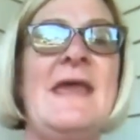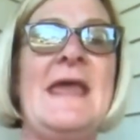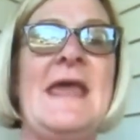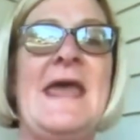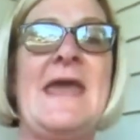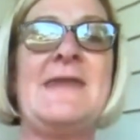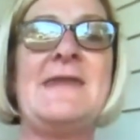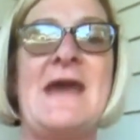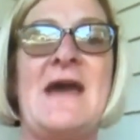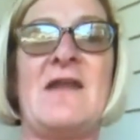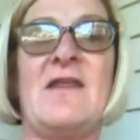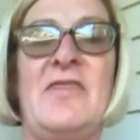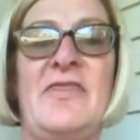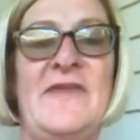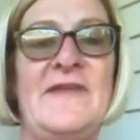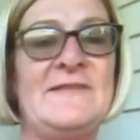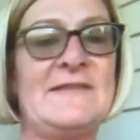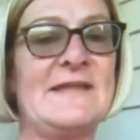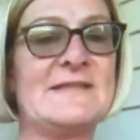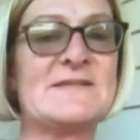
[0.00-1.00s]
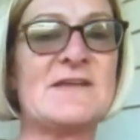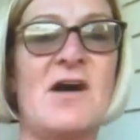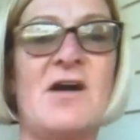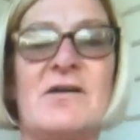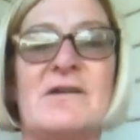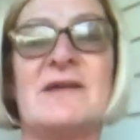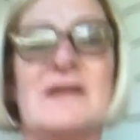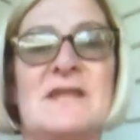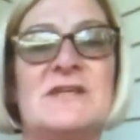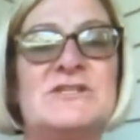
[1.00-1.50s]
And now to think that's all
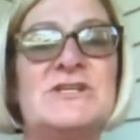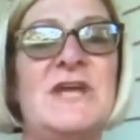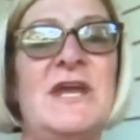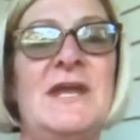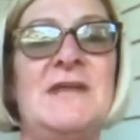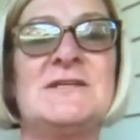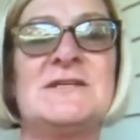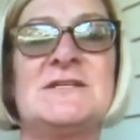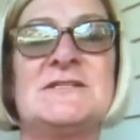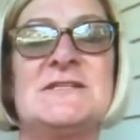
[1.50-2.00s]
going to change is